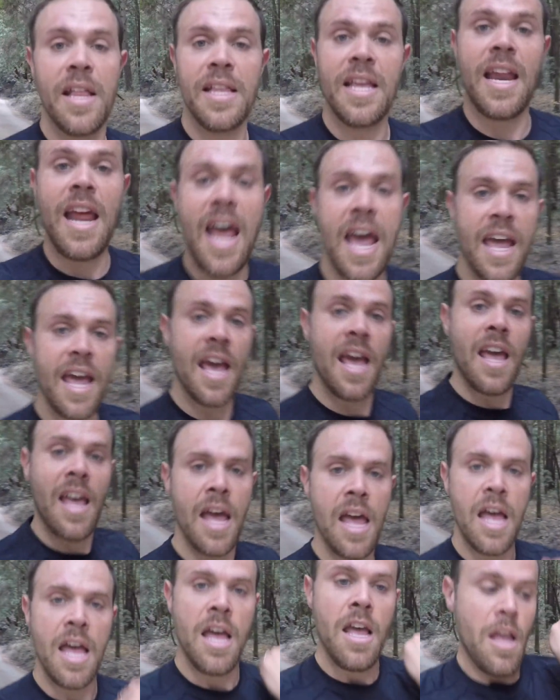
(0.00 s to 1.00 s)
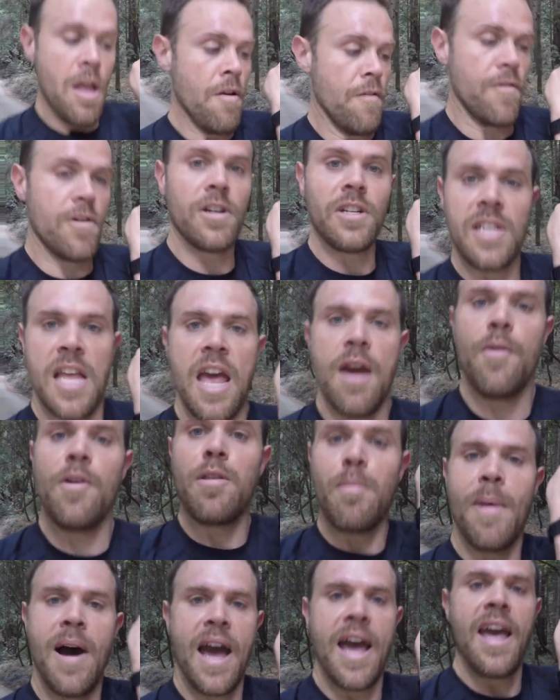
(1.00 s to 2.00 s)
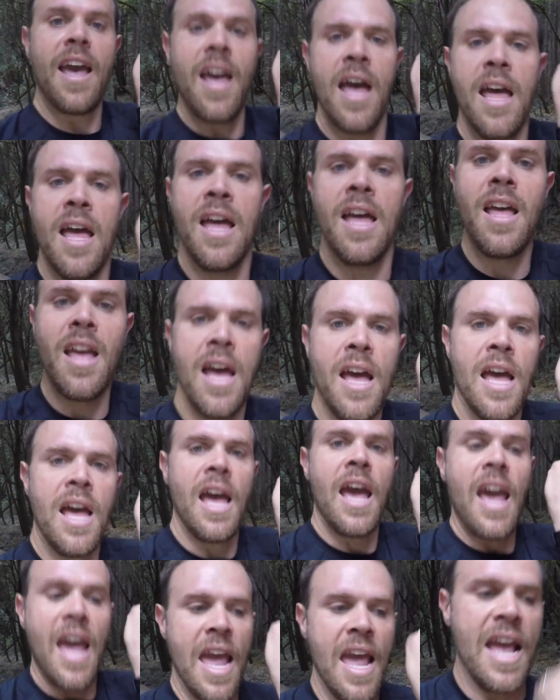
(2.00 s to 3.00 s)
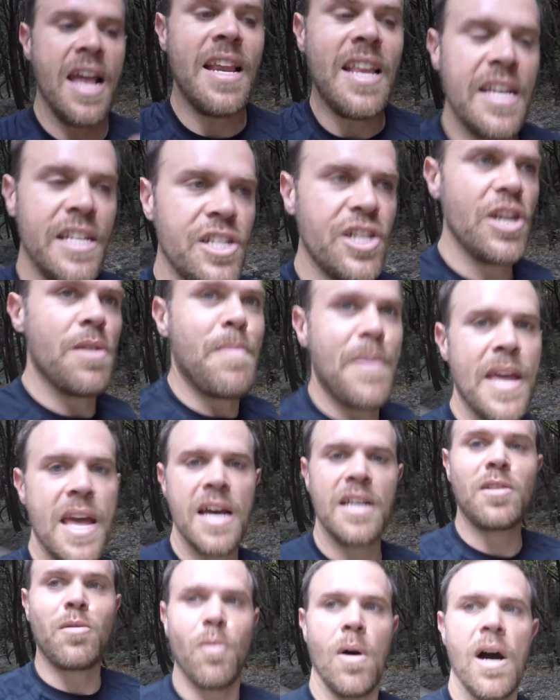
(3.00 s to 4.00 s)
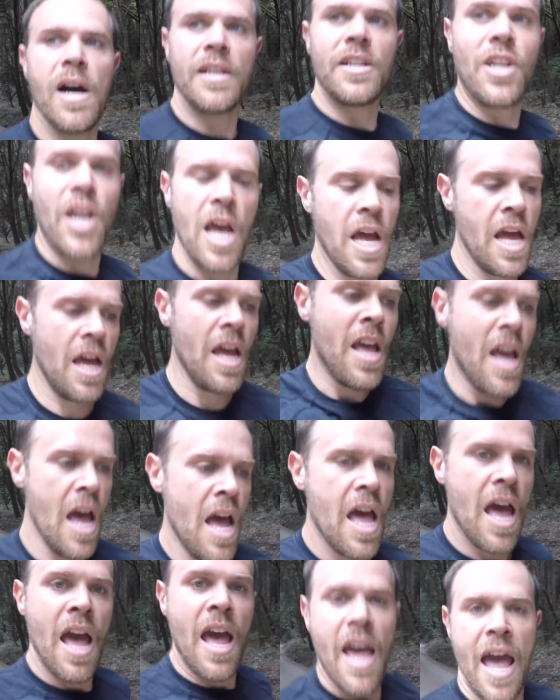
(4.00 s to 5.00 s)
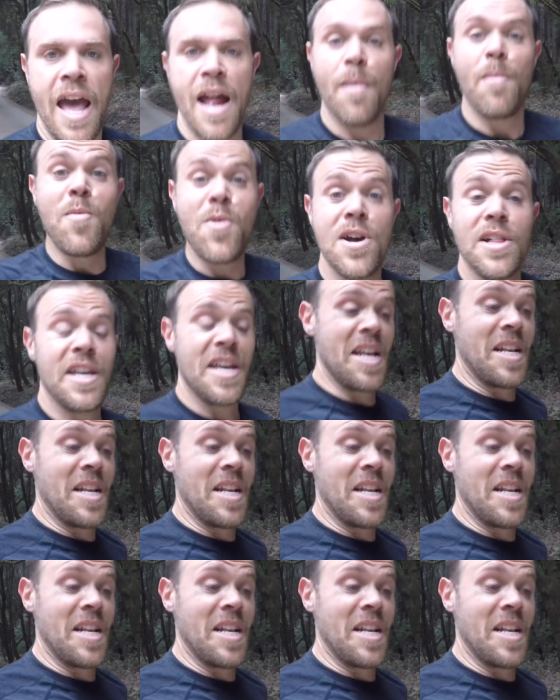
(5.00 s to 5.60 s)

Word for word: today, first day with my handy GPS watch, and I'm really